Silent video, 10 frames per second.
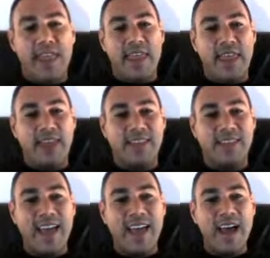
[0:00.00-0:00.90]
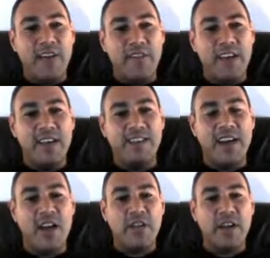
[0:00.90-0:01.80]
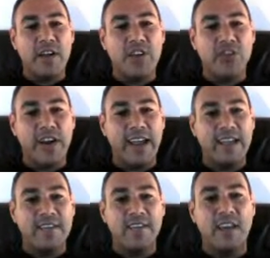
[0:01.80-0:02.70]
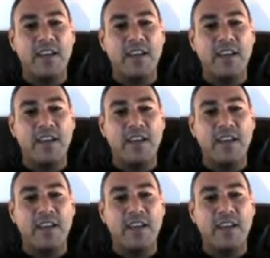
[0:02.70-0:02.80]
the staff is not really trained